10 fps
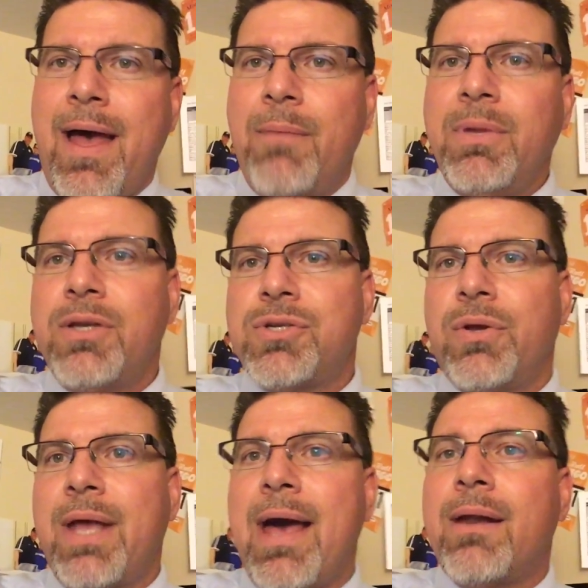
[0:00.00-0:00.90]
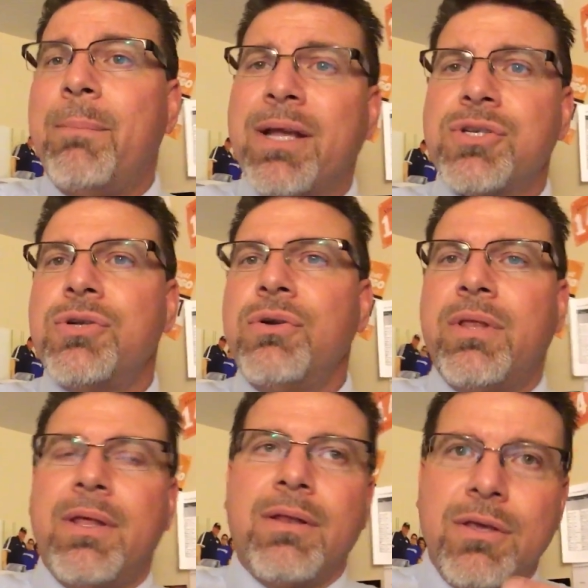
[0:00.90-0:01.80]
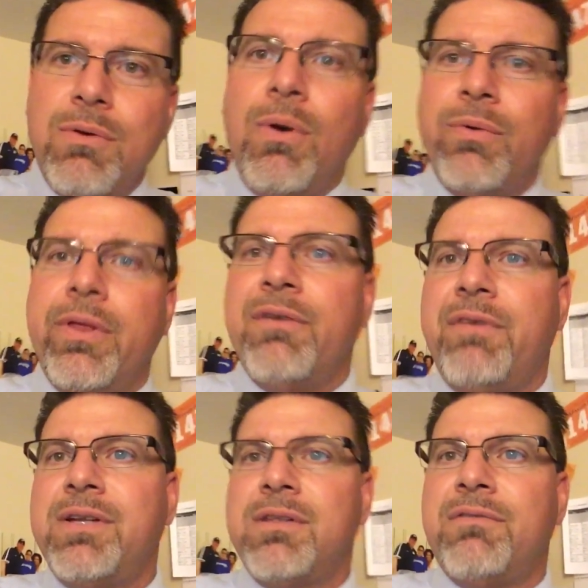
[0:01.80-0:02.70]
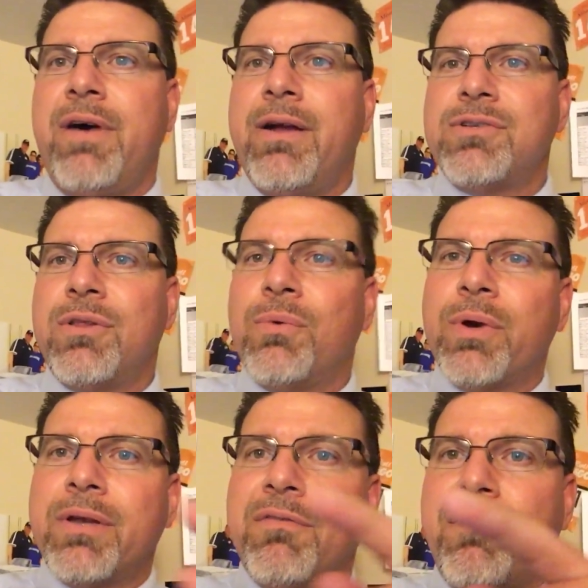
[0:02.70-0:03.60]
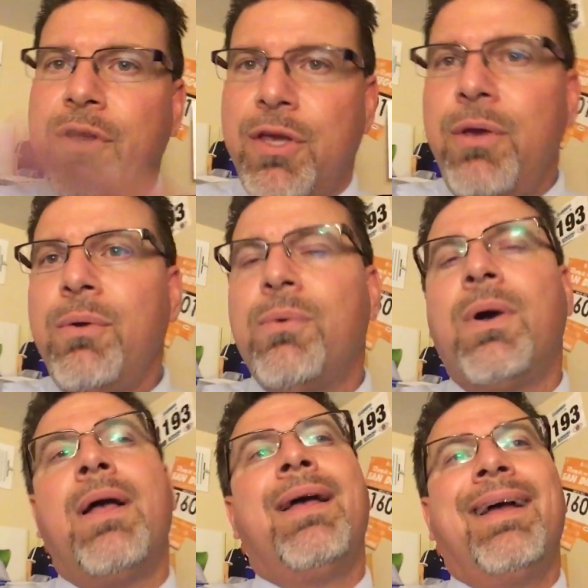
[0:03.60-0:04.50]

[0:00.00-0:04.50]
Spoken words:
I'm going to show you how to make sure that you hold their feet to the fire so they're working for you,